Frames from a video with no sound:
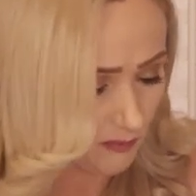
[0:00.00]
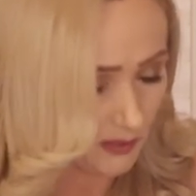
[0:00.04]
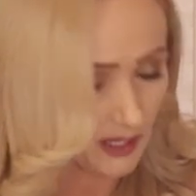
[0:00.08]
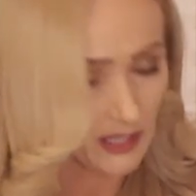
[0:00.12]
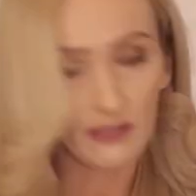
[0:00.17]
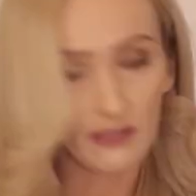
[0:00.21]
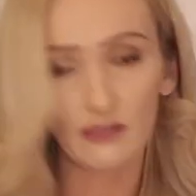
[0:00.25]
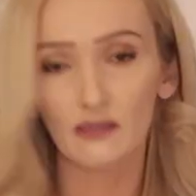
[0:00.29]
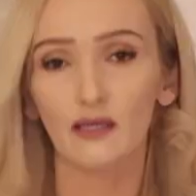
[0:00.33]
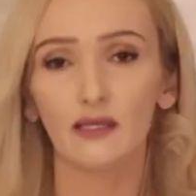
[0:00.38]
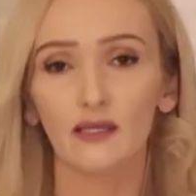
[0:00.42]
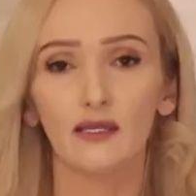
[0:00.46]

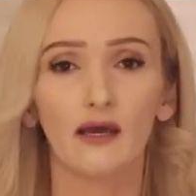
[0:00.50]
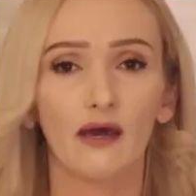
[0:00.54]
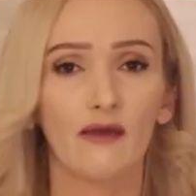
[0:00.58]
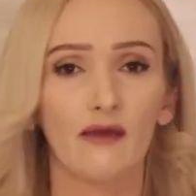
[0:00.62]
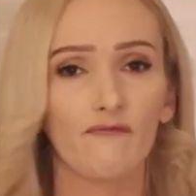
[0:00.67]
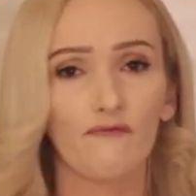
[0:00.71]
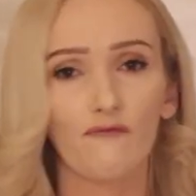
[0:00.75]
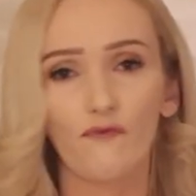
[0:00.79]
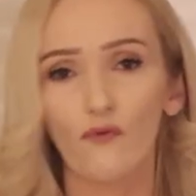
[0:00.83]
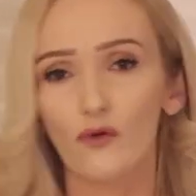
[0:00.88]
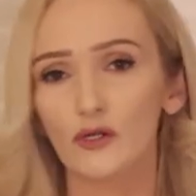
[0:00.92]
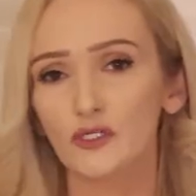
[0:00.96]
but an
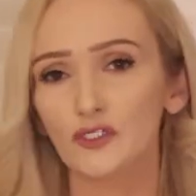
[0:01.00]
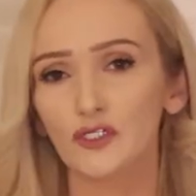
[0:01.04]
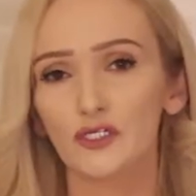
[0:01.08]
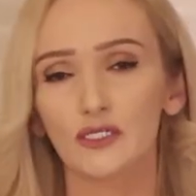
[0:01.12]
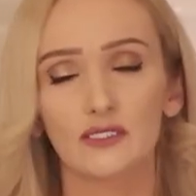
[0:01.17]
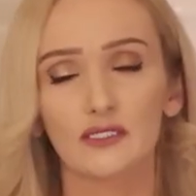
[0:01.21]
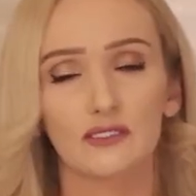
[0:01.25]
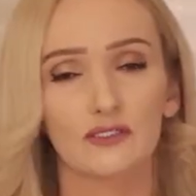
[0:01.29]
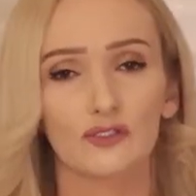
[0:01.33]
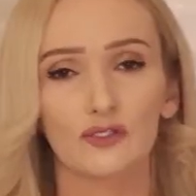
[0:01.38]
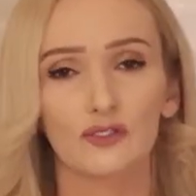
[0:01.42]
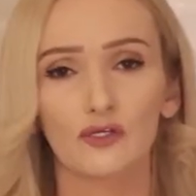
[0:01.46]

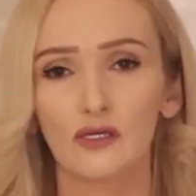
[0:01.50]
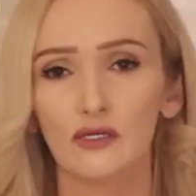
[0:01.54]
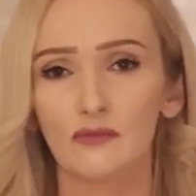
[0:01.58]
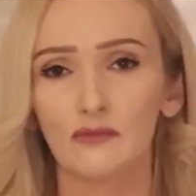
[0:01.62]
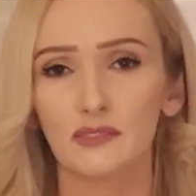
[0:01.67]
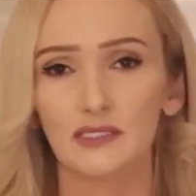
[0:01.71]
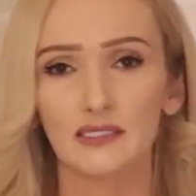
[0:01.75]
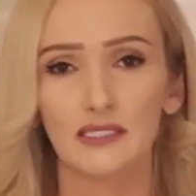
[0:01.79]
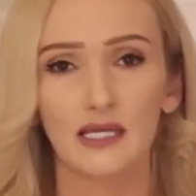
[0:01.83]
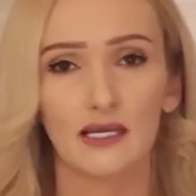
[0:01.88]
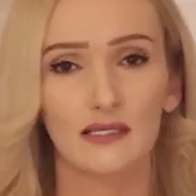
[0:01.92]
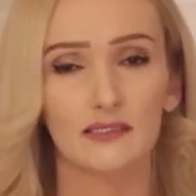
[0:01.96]
unfortunate
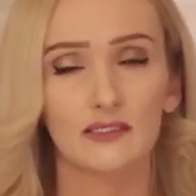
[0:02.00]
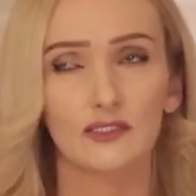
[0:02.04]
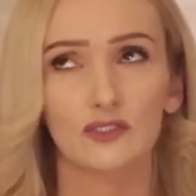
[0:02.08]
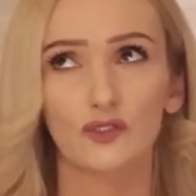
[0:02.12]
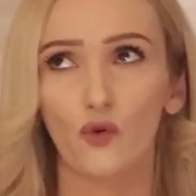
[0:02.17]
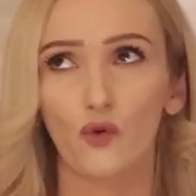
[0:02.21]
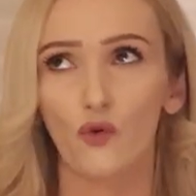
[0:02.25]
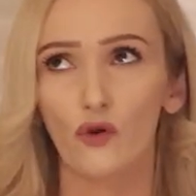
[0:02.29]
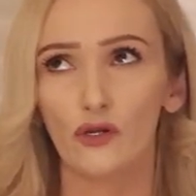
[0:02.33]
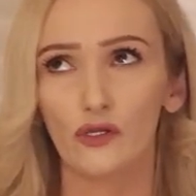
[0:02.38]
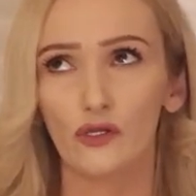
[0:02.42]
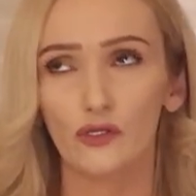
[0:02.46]
circumstance
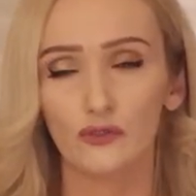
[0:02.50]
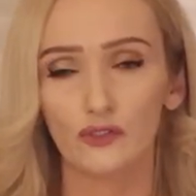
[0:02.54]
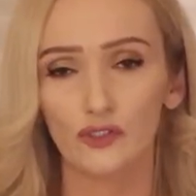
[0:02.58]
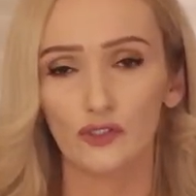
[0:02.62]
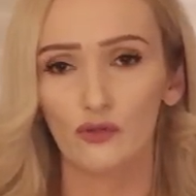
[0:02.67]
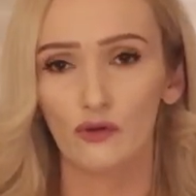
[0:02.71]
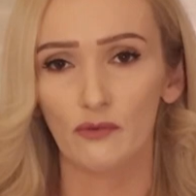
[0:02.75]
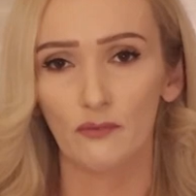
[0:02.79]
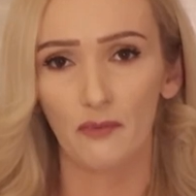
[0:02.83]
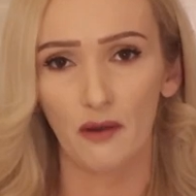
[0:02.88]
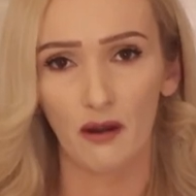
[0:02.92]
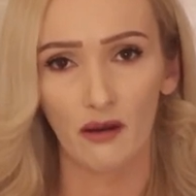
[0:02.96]
tore you
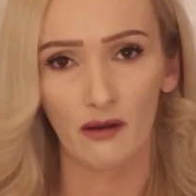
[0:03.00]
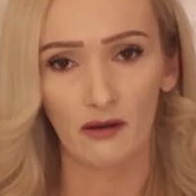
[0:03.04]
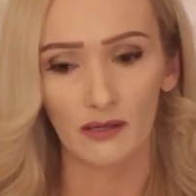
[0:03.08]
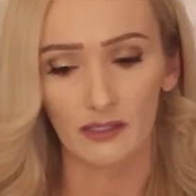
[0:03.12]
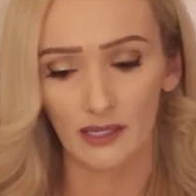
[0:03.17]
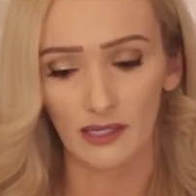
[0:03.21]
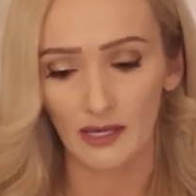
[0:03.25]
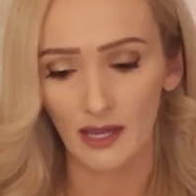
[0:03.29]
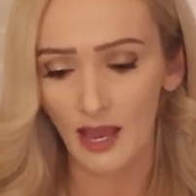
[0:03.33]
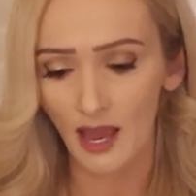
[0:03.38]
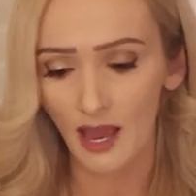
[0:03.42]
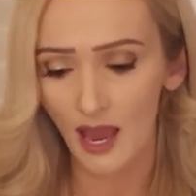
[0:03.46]
two apart.